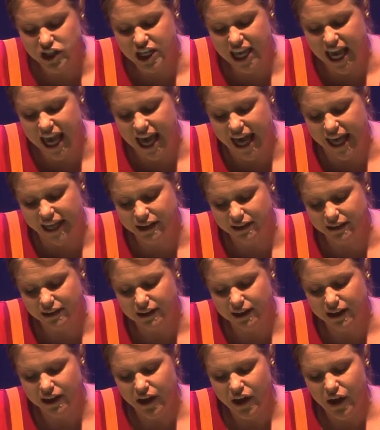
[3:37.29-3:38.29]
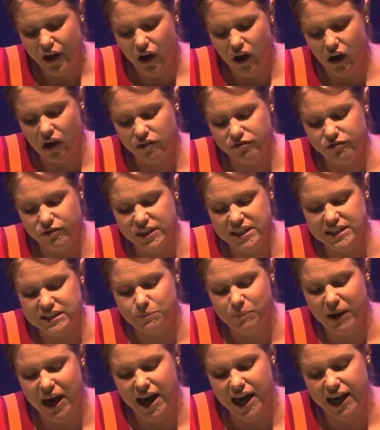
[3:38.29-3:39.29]
can of this
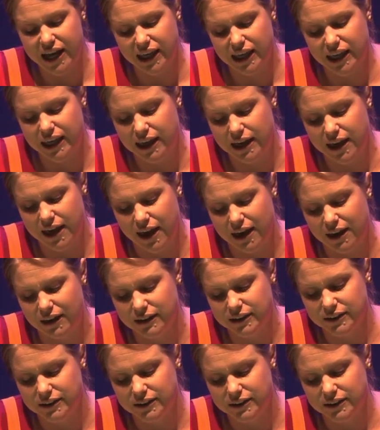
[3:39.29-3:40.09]
part here.